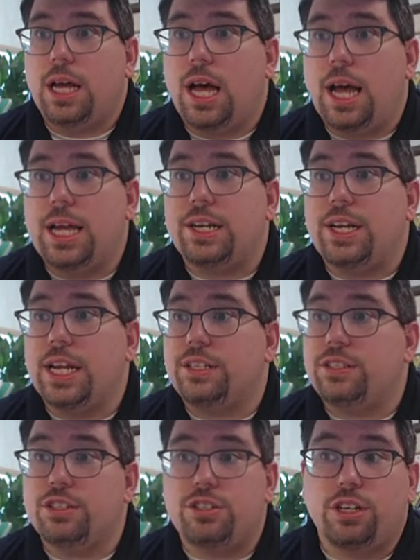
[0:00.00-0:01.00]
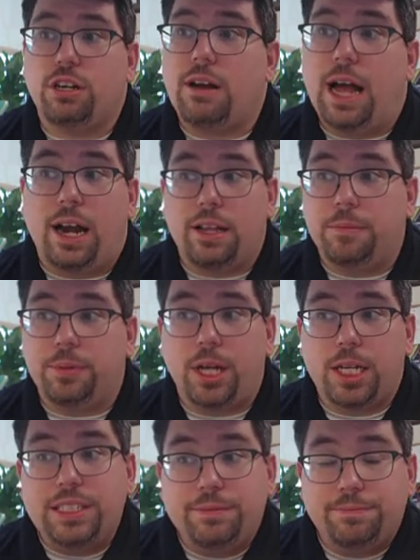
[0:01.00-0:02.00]
It takes the sugar out of the
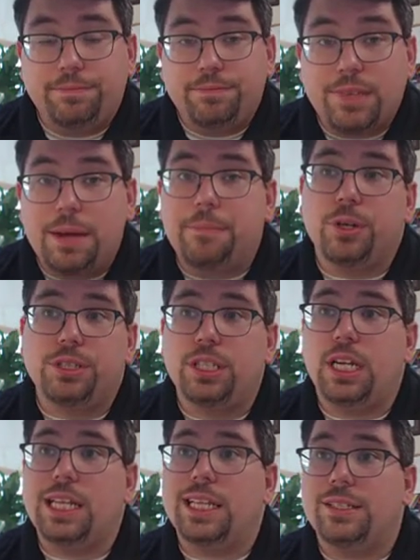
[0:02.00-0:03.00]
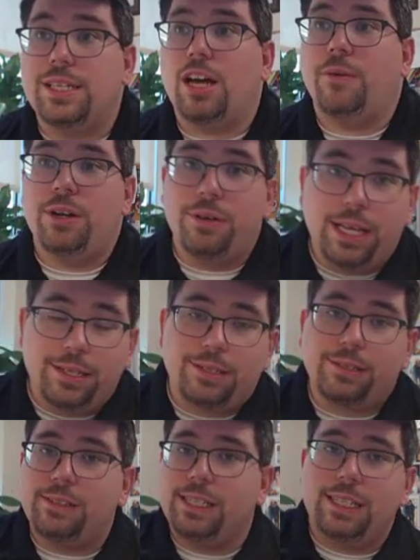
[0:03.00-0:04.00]
blood and puts it into the cell. We know
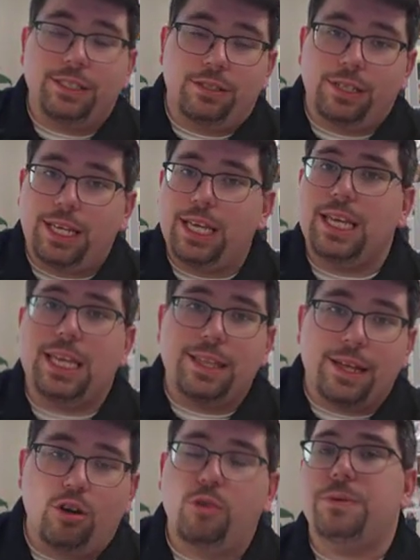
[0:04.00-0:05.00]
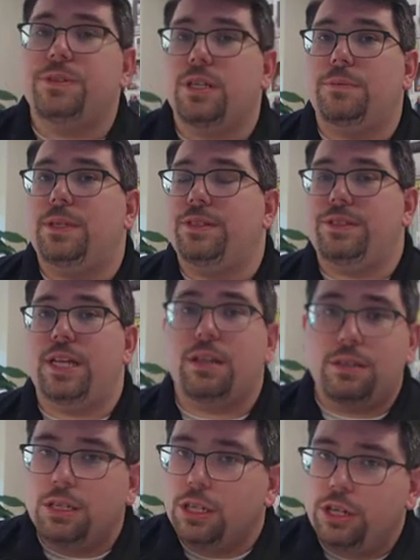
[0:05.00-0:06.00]
insulin is the key that opens up the
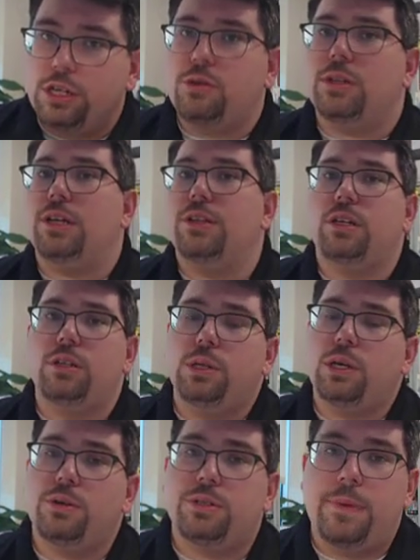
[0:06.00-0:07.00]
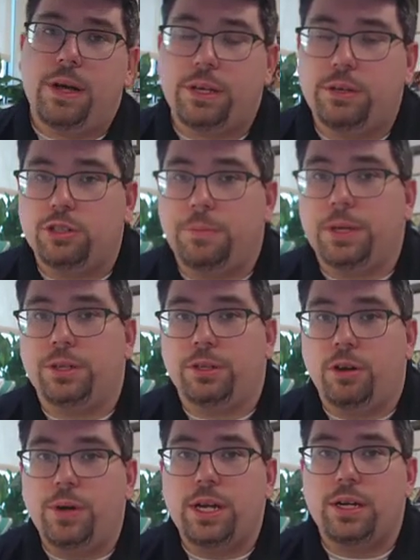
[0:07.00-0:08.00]
cell to allow the glucose molecule to be able to
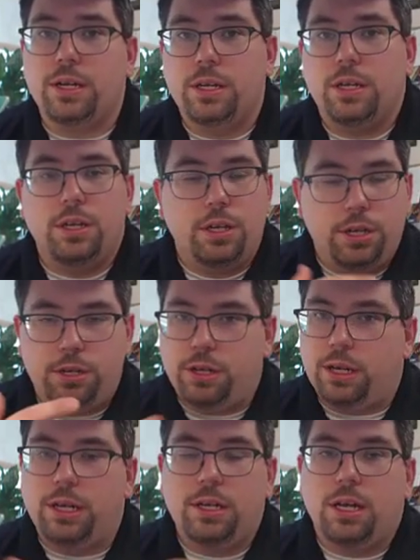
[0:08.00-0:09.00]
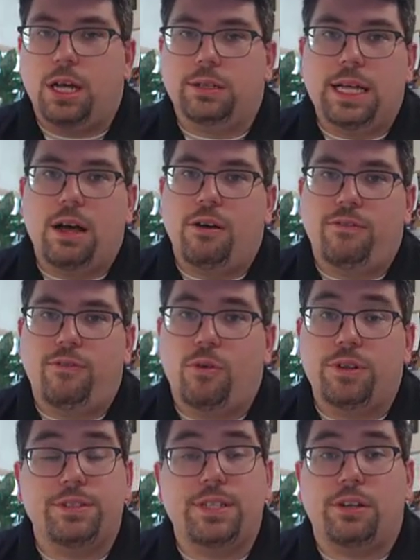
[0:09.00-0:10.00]
go in, to allow
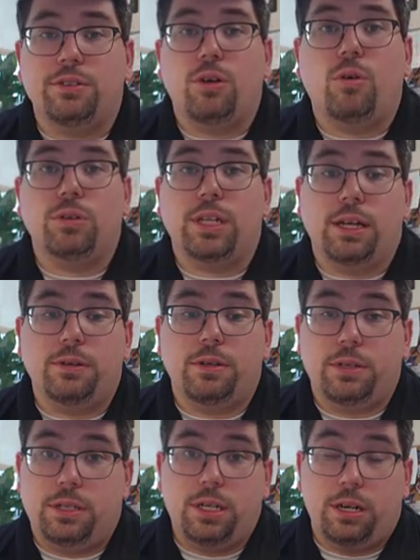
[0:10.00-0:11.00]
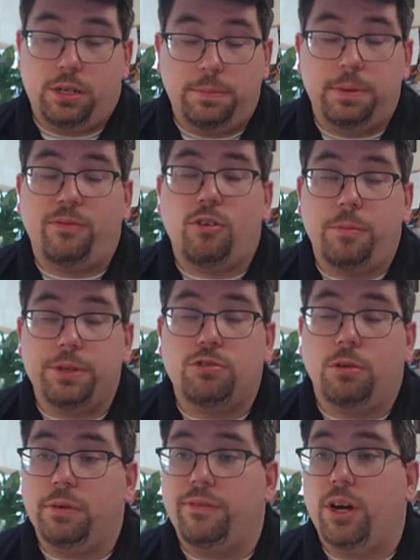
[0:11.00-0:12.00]
for the cell to hold out, to perform its
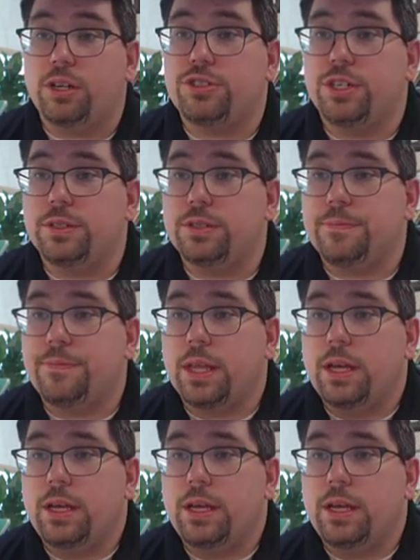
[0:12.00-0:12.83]
normal functions.